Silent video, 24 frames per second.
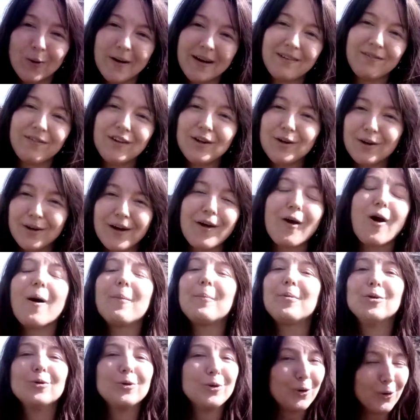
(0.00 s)
If you look it up
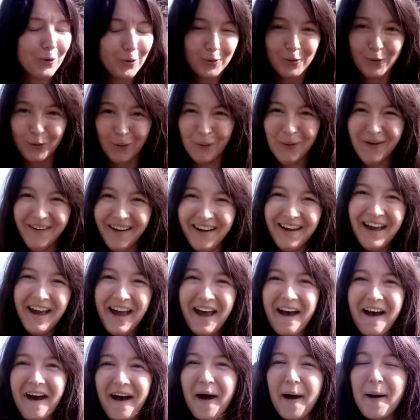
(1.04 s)
on Google
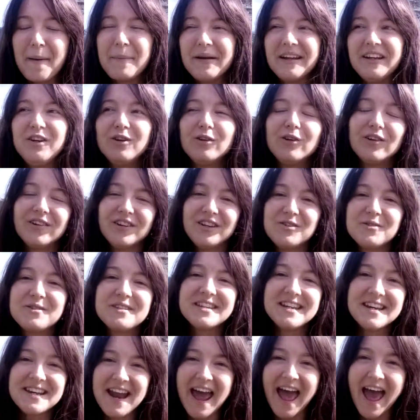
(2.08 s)
and you
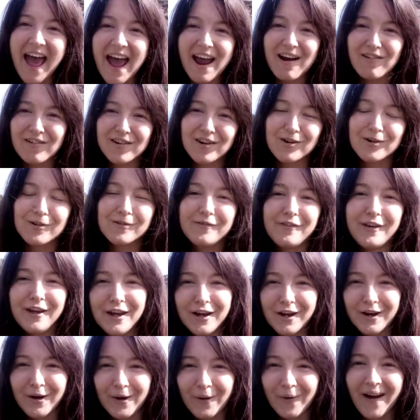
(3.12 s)
see an aerial
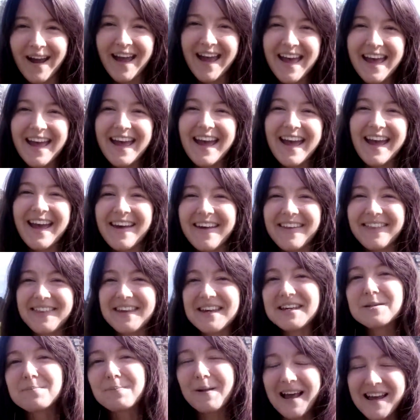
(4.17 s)
view,
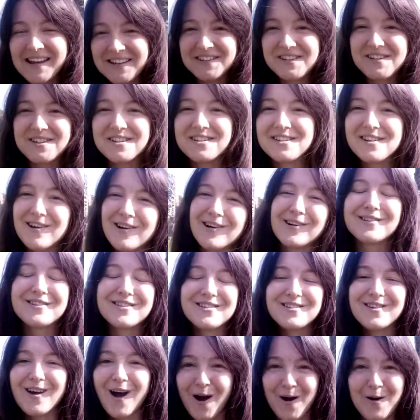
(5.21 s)
this place just looks
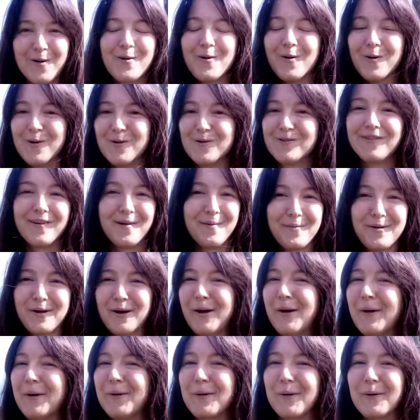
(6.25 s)
so cool from
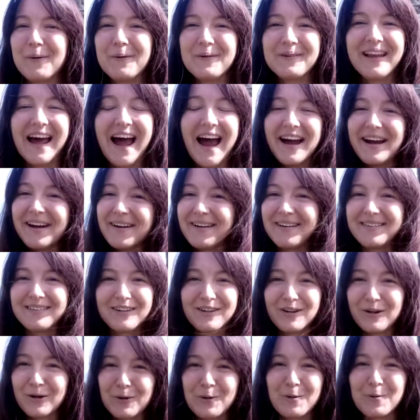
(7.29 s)
Google, like
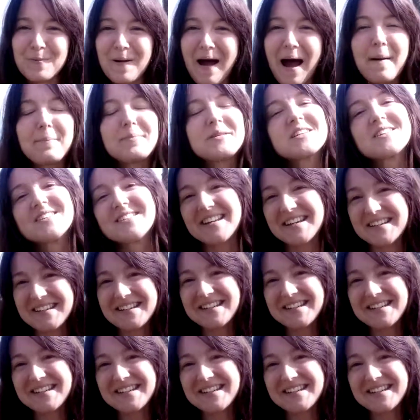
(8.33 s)
Google Maps, because I